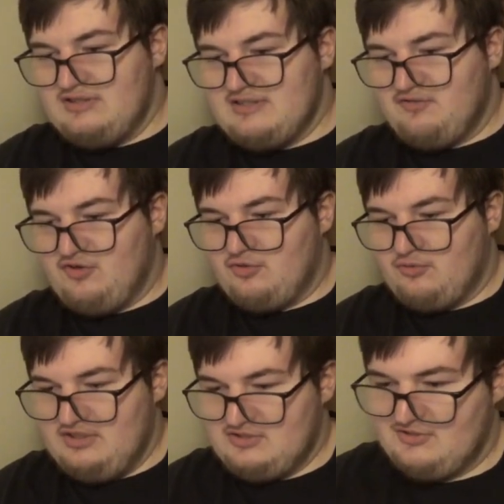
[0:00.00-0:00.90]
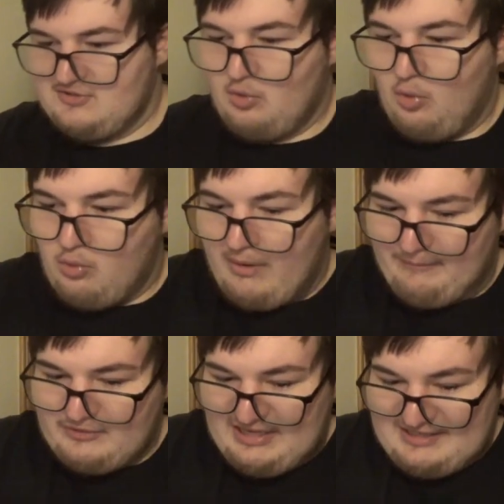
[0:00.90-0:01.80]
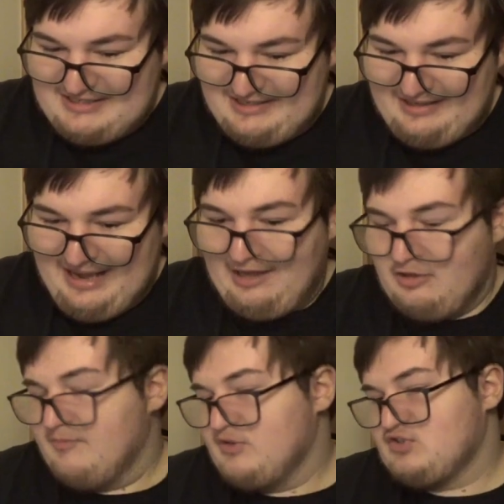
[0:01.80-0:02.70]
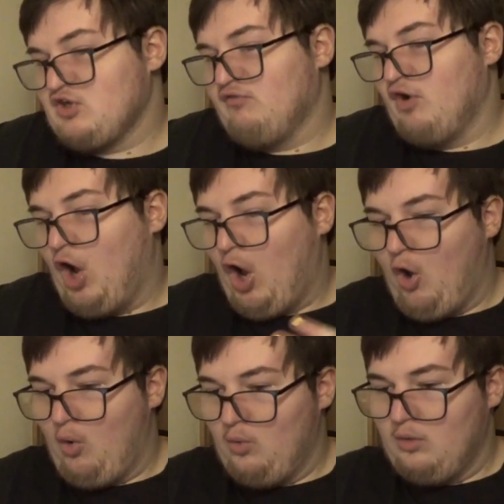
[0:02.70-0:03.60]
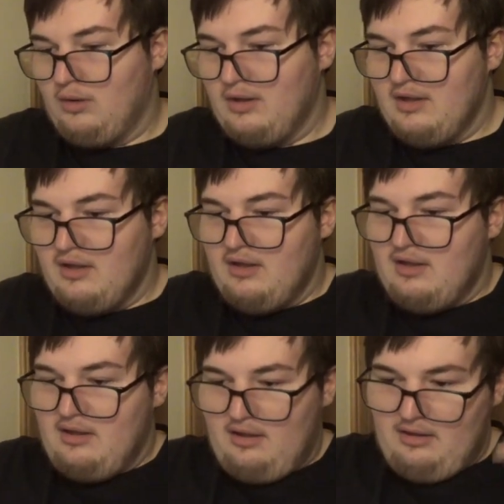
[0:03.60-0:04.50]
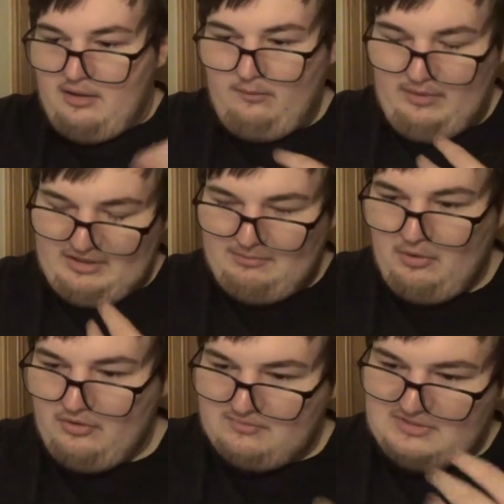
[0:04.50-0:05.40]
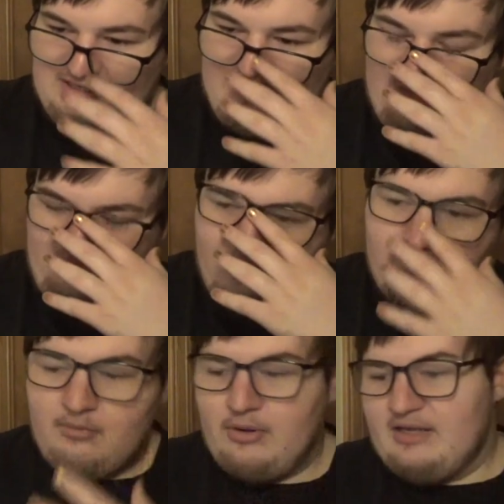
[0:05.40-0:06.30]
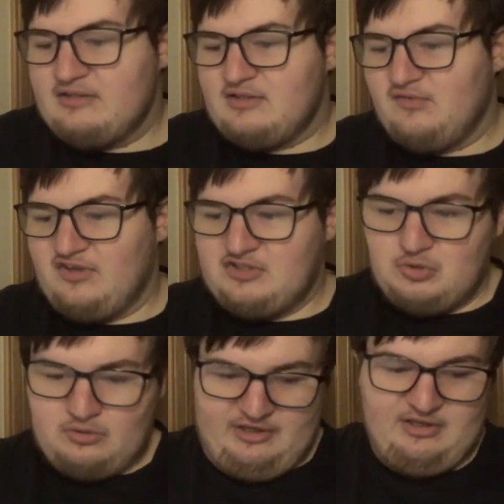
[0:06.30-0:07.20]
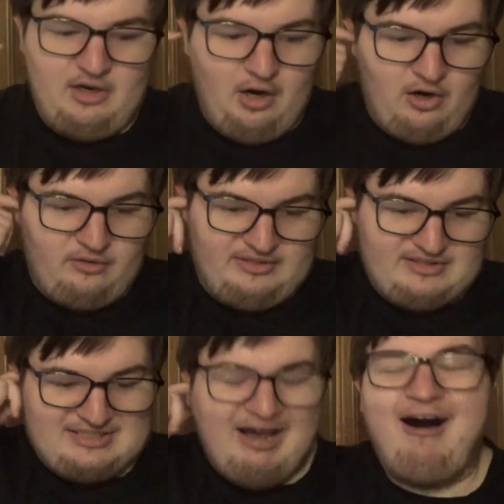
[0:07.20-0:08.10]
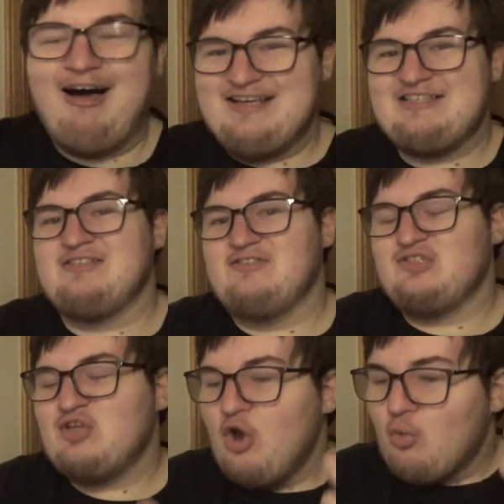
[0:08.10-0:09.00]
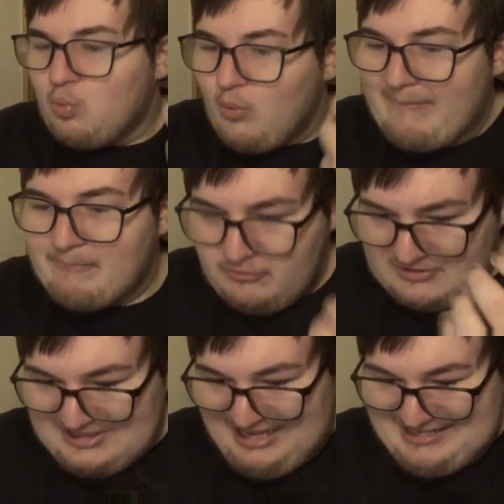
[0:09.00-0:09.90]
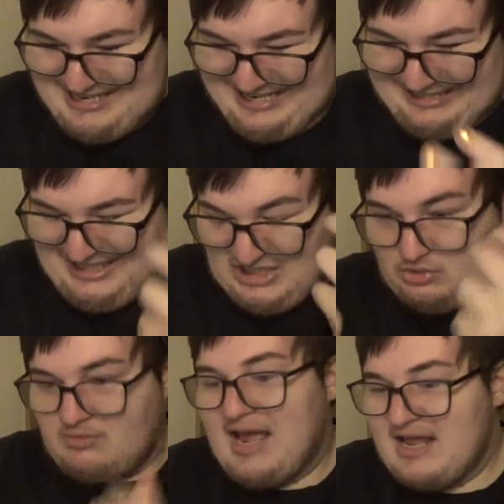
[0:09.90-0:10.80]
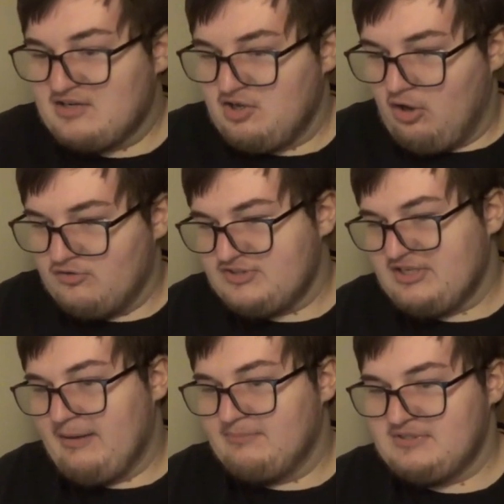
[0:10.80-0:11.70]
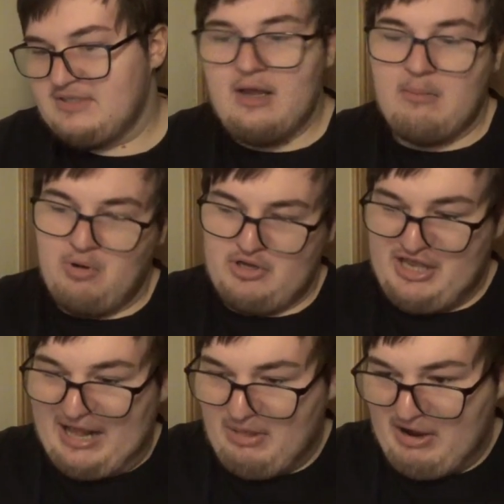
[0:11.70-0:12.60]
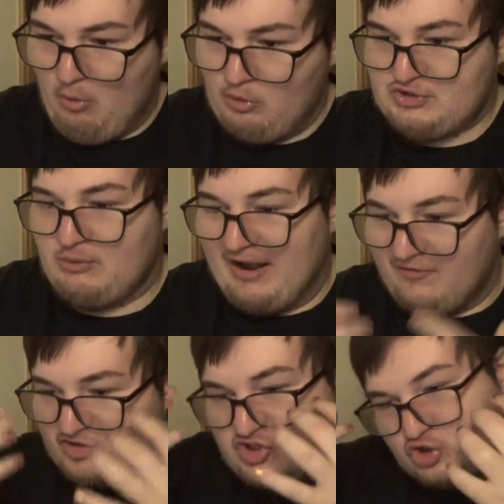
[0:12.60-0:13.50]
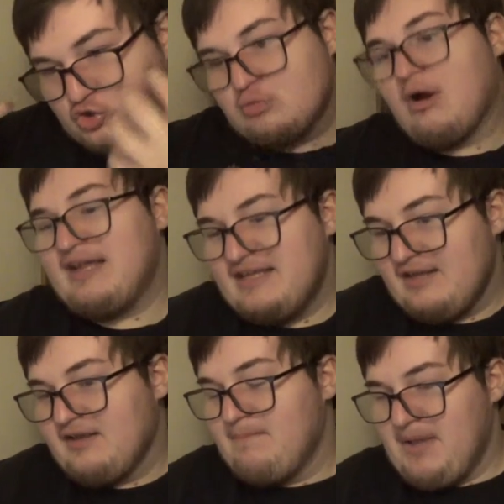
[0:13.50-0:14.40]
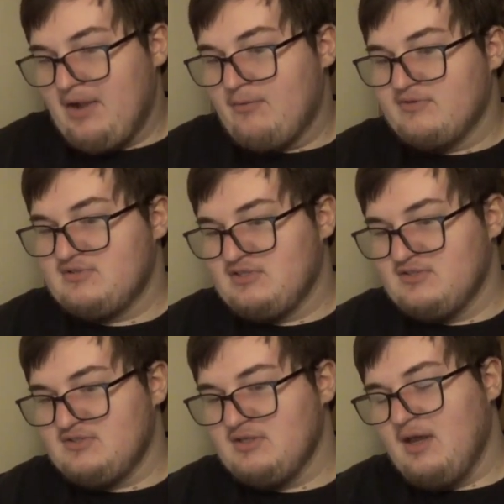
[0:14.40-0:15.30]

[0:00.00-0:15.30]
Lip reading: different creatures, all representing elements of a whole when you put them together, but individually are these titans representing these grand concepts, but yet they also have striking appearances,